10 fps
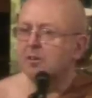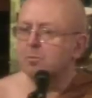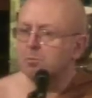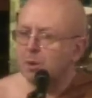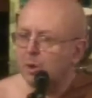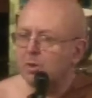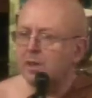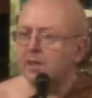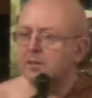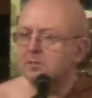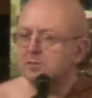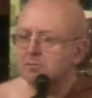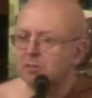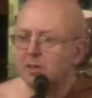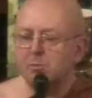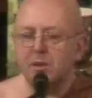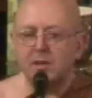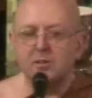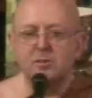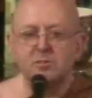moaning and screaming,